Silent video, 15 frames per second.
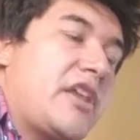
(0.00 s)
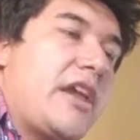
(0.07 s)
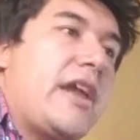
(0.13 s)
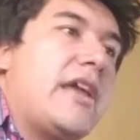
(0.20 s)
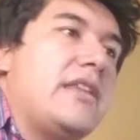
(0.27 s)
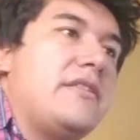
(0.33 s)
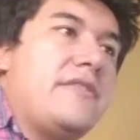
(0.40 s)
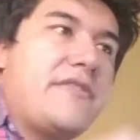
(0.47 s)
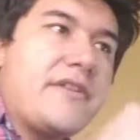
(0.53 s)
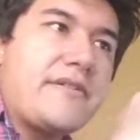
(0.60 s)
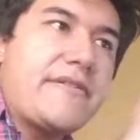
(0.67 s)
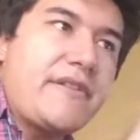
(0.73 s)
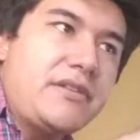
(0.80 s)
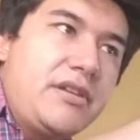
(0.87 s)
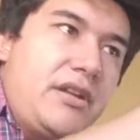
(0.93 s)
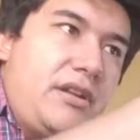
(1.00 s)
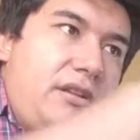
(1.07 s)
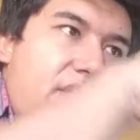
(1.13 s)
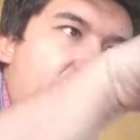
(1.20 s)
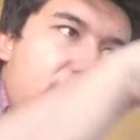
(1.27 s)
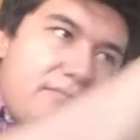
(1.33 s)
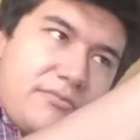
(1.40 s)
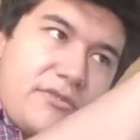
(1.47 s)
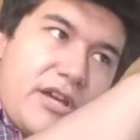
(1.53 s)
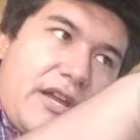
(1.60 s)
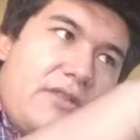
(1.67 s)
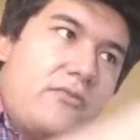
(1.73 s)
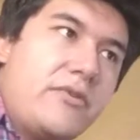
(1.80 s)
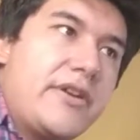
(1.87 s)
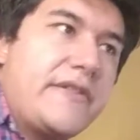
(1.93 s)
And there's a little kind
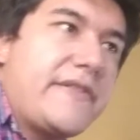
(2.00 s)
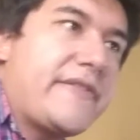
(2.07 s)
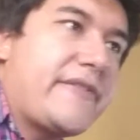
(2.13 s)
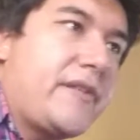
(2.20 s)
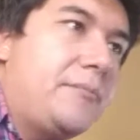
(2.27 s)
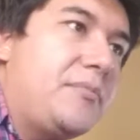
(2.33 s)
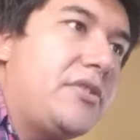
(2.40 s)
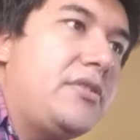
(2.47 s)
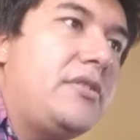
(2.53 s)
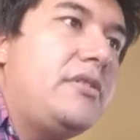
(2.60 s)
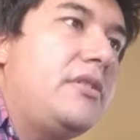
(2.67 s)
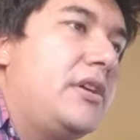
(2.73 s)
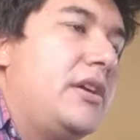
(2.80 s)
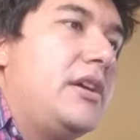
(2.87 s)
of weird symbol